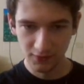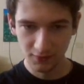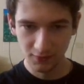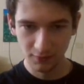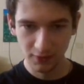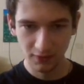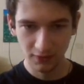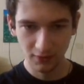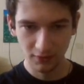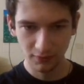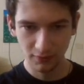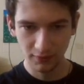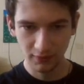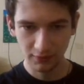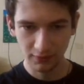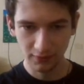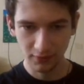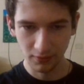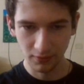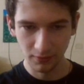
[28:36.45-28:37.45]
so we know
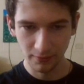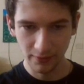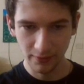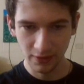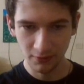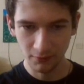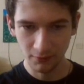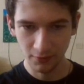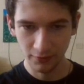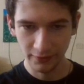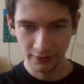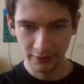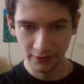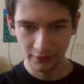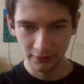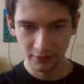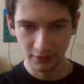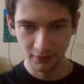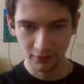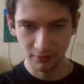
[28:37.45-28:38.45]
that the 3 will
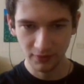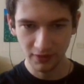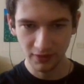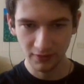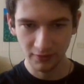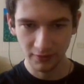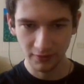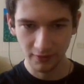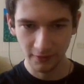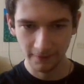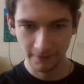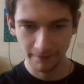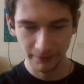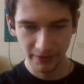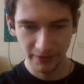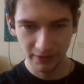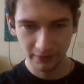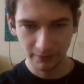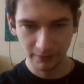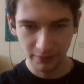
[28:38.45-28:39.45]
not go either
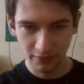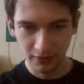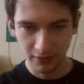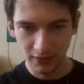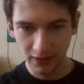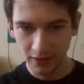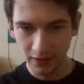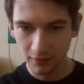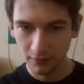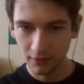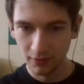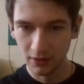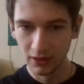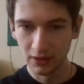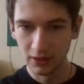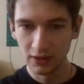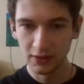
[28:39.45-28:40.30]
up or down.